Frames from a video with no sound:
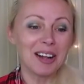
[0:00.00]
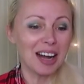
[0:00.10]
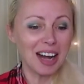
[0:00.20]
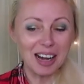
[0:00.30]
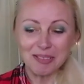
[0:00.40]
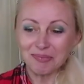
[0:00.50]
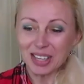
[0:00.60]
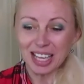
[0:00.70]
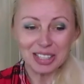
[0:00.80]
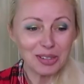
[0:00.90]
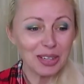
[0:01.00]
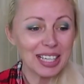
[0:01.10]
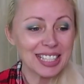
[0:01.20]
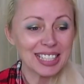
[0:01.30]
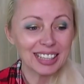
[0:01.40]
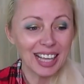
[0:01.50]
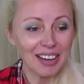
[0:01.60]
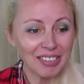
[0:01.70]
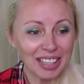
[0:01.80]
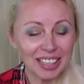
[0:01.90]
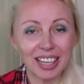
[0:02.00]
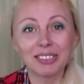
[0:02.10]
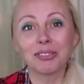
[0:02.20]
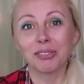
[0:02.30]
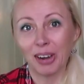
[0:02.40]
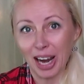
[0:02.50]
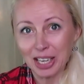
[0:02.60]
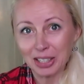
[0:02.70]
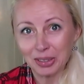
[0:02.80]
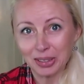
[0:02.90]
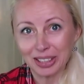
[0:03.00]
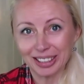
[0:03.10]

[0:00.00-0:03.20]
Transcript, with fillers: um, and you guys love it and finally